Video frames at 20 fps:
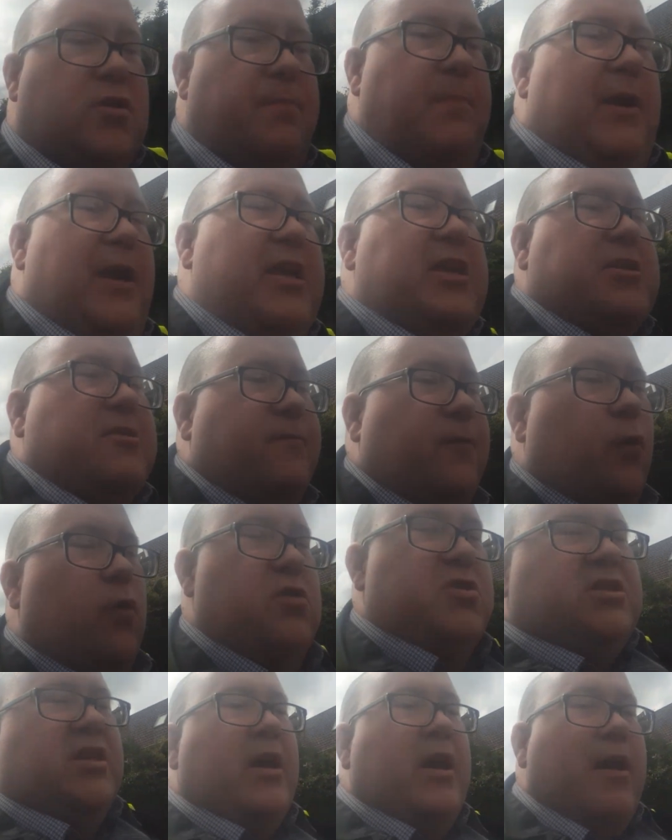a police
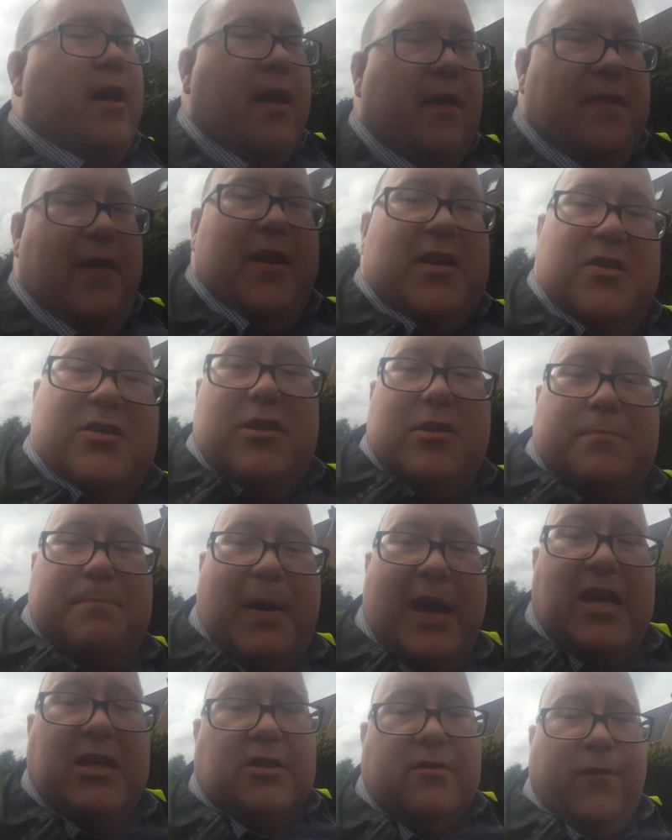force that is as
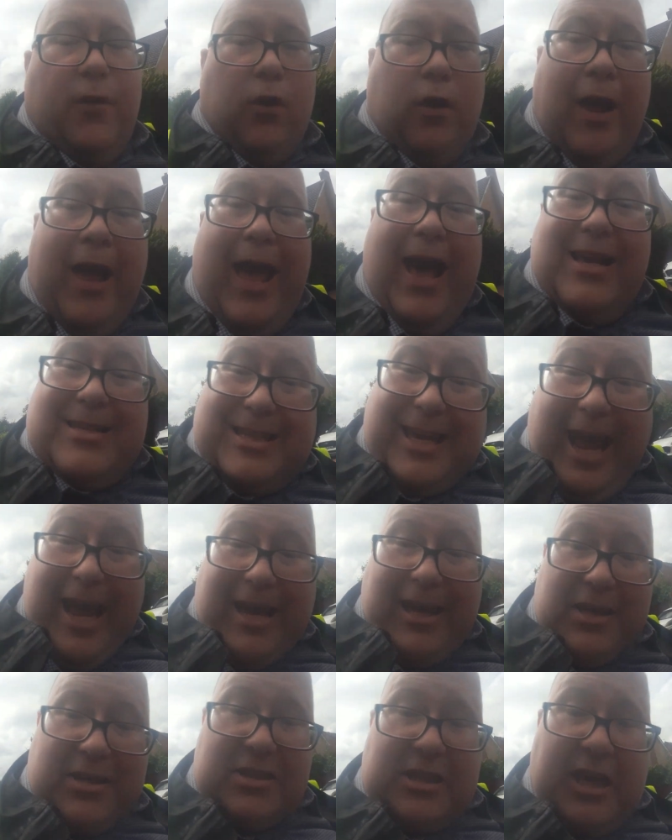peaceful as Genghis